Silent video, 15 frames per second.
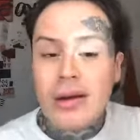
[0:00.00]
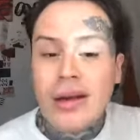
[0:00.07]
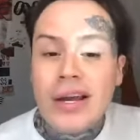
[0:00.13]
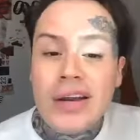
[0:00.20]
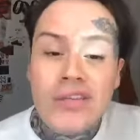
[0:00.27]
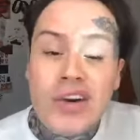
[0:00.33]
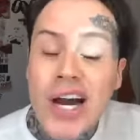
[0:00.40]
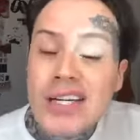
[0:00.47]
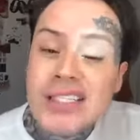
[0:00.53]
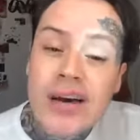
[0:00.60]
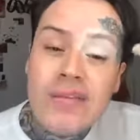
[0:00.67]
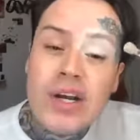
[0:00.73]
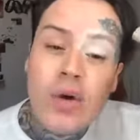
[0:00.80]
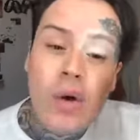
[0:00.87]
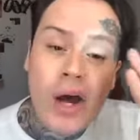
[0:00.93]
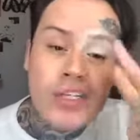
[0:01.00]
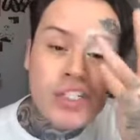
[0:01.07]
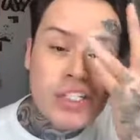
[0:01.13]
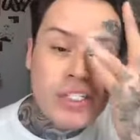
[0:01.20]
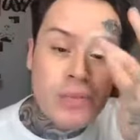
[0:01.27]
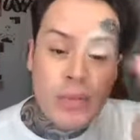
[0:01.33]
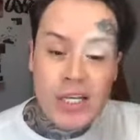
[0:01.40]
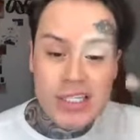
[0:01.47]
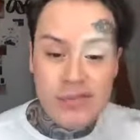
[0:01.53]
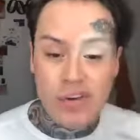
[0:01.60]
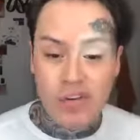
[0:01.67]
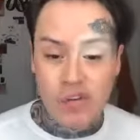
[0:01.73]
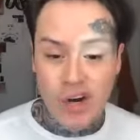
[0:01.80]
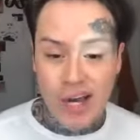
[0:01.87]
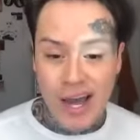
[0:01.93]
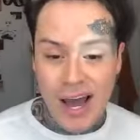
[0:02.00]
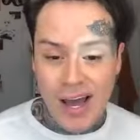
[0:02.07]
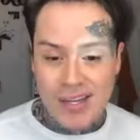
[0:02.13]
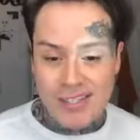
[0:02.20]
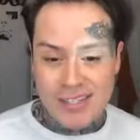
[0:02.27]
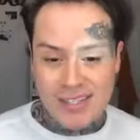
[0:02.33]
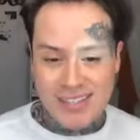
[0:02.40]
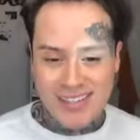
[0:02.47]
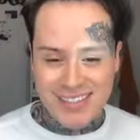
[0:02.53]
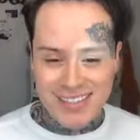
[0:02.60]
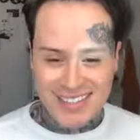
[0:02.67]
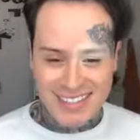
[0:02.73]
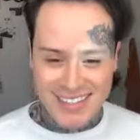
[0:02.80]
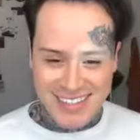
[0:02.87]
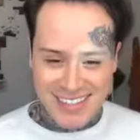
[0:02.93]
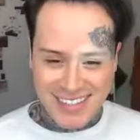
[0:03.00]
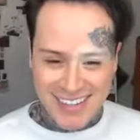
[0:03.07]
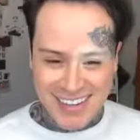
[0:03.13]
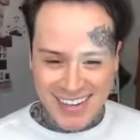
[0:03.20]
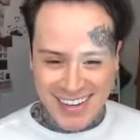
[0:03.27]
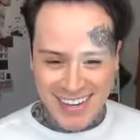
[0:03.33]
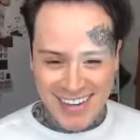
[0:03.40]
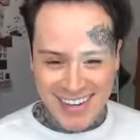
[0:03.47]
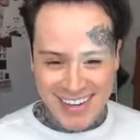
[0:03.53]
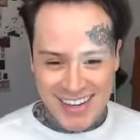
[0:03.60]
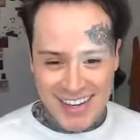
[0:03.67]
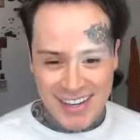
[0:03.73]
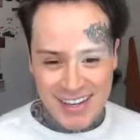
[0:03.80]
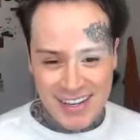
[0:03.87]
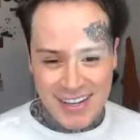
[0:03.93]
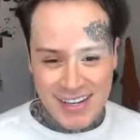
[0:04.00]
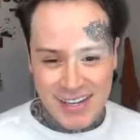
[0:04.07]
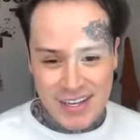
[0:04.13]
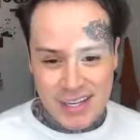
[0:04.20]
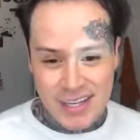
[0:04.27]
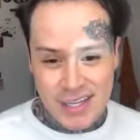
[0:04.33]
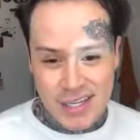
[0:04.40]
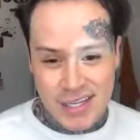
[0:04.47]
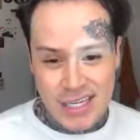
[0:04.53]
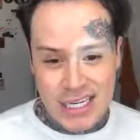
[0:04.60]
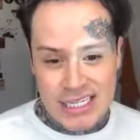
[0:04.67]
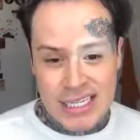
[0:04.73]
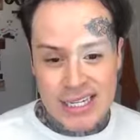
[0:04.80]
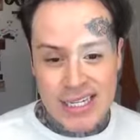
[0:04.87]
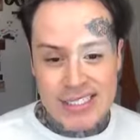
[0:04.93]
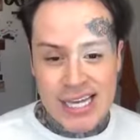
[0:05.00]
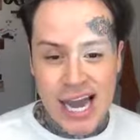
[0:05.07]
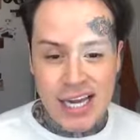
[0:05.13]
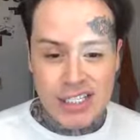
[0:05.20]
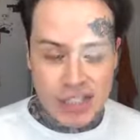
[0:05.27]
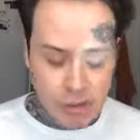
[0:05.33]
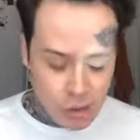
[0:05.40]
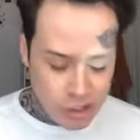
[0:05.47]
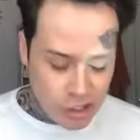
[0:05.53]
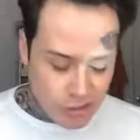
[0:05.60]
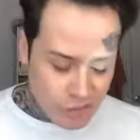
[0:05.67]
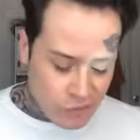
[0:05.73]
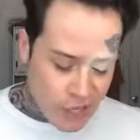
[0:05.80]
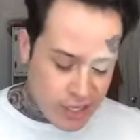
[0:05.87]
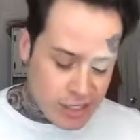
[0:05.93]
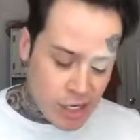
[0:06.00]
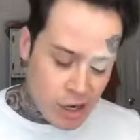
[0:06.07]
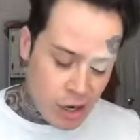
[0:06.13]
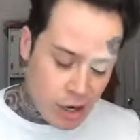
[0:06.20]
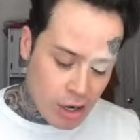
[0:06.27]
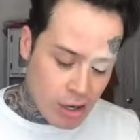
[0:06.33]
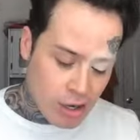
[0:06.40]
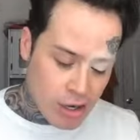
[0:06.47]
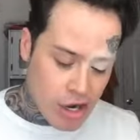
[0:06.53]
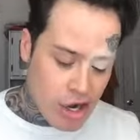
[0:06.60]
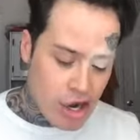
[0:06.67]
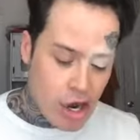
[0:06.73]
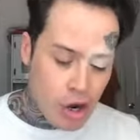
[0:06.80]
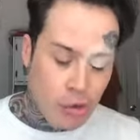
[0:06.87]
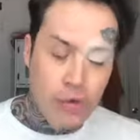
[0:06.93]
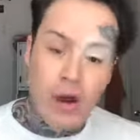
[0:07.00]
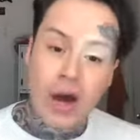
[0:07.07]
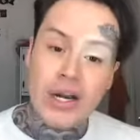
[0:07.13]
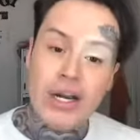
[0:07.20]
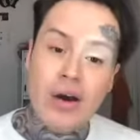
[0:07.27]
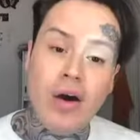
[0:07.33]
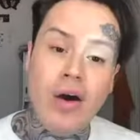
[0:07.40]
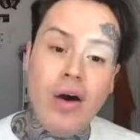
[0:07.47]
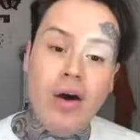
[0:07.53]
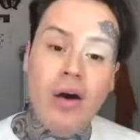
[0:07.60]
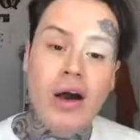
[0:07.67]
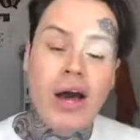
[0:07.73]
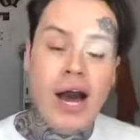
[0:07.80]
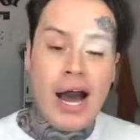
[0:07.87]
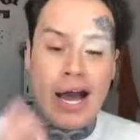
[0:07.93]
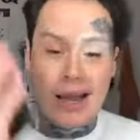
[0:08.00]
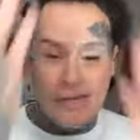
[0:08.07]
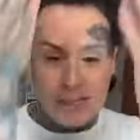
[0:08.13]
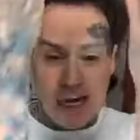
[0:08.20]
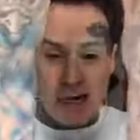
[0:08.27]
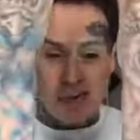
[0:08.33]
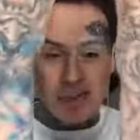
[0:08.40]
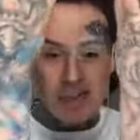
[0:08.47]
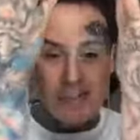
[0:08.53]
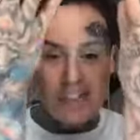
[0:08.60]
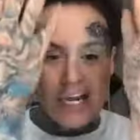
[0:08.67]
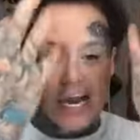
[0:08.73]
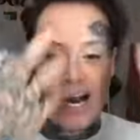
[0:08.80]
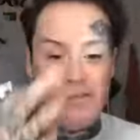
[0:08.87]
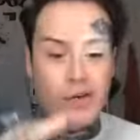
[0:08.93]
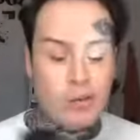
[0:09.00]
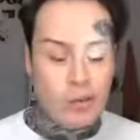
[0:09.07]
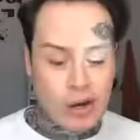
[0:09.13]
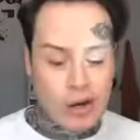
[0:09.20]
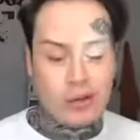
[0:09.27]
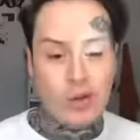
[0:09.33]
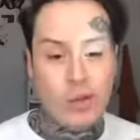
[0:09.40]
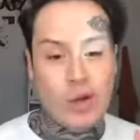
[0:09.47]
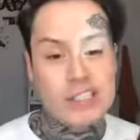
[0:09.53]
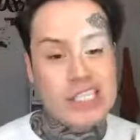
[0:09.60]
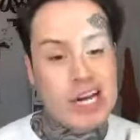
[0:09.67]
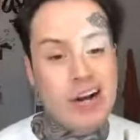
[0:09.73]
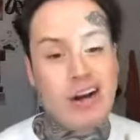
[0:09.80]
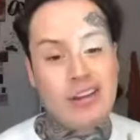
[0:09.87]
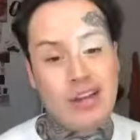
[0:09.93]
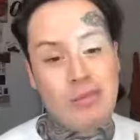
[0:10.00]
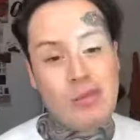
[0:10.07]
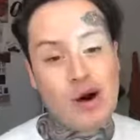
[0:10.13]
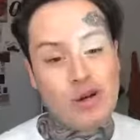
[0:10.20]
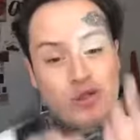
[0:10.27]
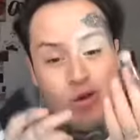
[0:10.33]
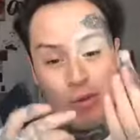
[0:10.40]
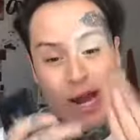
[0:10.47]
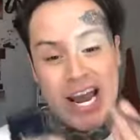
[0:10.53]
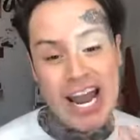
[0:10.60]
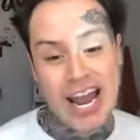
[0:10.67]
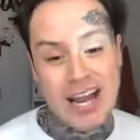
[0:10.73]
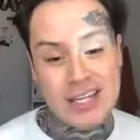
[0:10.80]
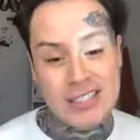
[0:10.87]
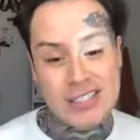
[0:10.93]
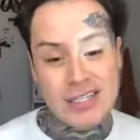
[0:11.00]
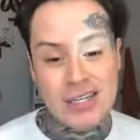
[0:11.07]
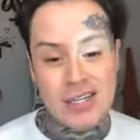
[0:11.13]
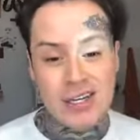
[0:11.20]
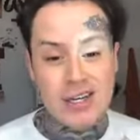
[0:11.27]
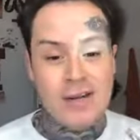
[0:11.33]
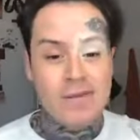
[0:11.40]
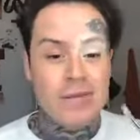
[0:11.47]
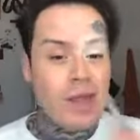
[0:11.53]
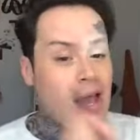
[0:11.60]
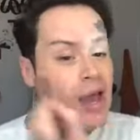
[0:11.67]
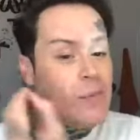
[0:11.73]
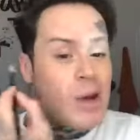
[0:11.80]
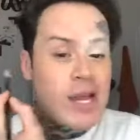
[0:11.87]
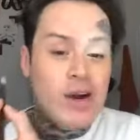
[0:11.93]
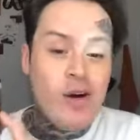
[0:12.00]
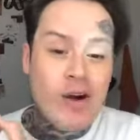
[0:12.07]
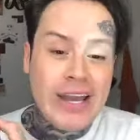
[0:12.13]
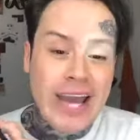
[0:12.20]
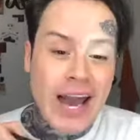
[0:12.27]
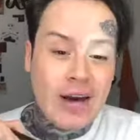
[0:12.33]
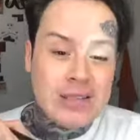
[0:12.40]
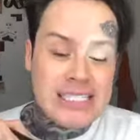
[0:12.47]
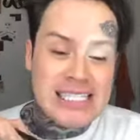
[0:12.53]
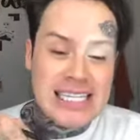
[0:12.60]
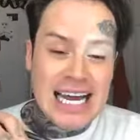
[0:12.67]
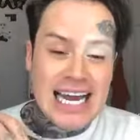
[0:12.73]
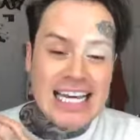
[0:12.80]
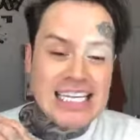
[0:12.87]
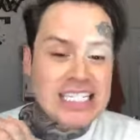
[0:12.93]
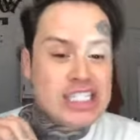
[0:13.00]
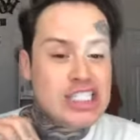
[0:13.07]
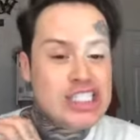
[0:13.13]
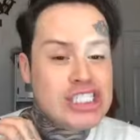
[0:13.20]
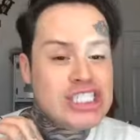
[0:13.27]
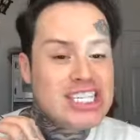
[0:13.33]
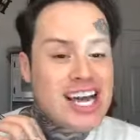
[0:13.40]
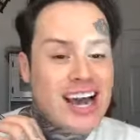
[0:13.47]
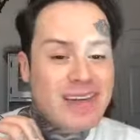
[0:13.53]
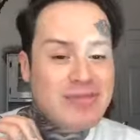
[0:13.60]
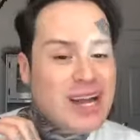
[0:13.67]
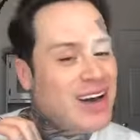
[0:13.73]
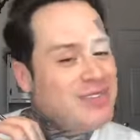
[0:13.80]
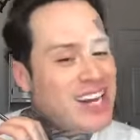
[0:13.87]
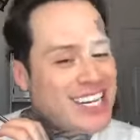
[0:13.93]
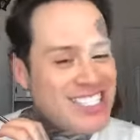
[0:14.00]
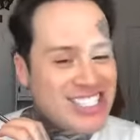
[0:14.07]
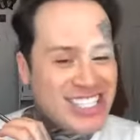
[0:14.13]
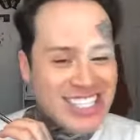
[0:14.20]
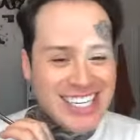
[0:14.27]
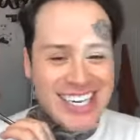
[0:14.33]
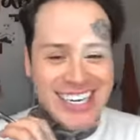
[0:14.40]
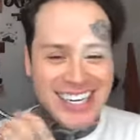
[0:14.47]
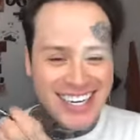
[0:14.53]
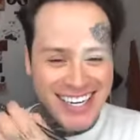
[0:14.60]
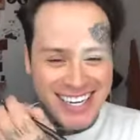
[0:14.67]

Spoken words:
And if you guys have any questions, please feel free to ask. Did the tattoo on your face hurt? No, not at all. I have tattoos everywhere, and the ones that hurt the most are my hands. Am I going out tonight? Nah, I'm not sure yet.